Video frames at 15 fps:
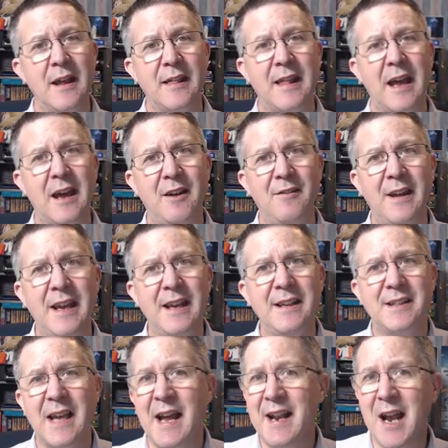there
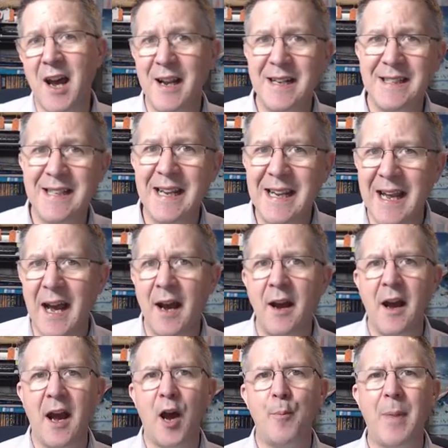is an idea
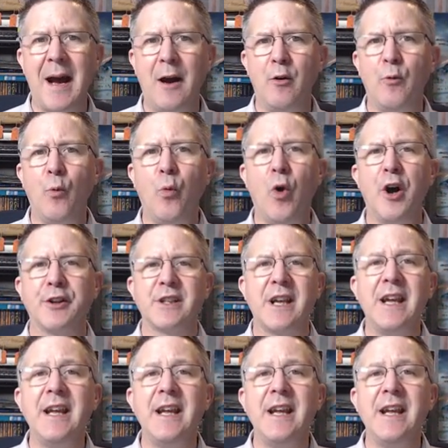about what